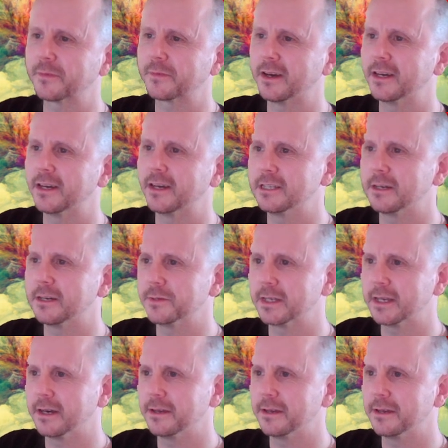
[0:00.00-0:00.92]
I jumped the
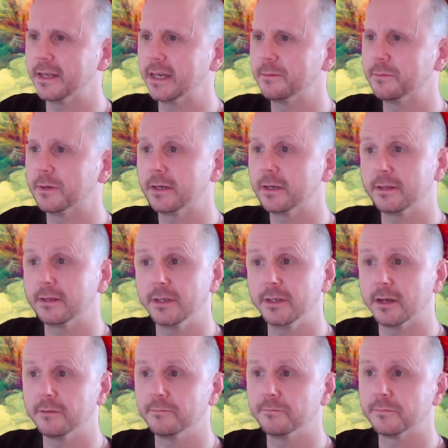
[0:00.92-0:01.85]
gun there, but, you
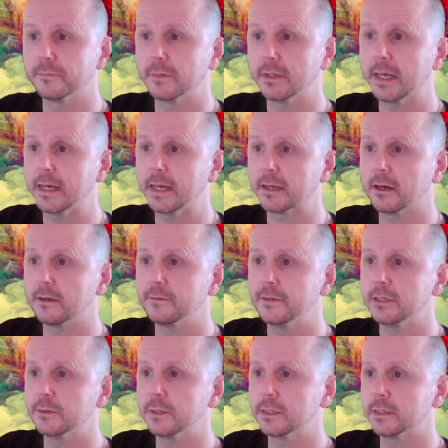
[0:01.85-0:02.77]
know, that kind of
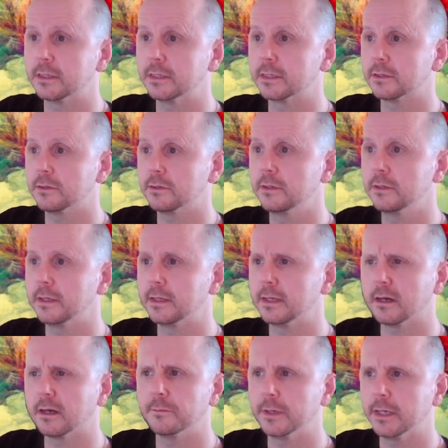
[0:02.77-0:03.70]
intuition is good. You think,
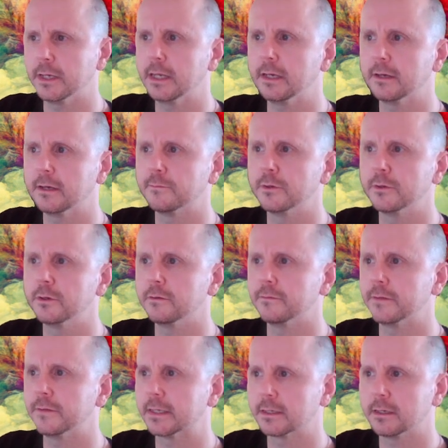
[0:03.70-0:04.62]
beginning of
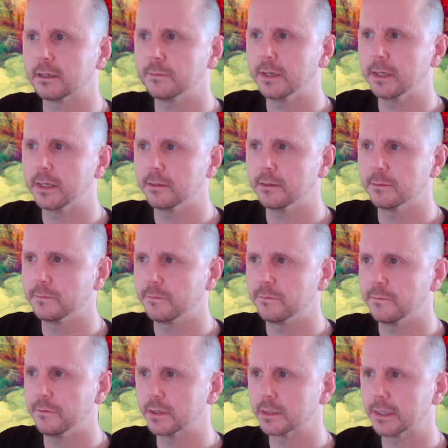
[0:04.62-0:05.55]
move, that's going to be the
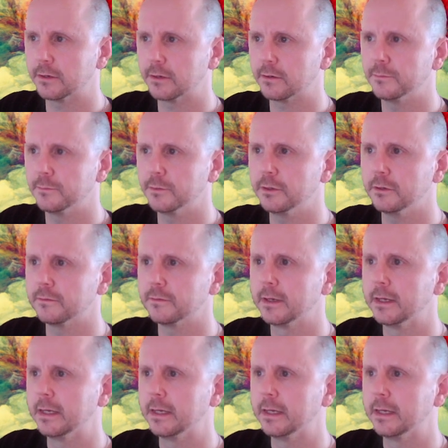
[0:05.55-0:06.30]
first letter of move.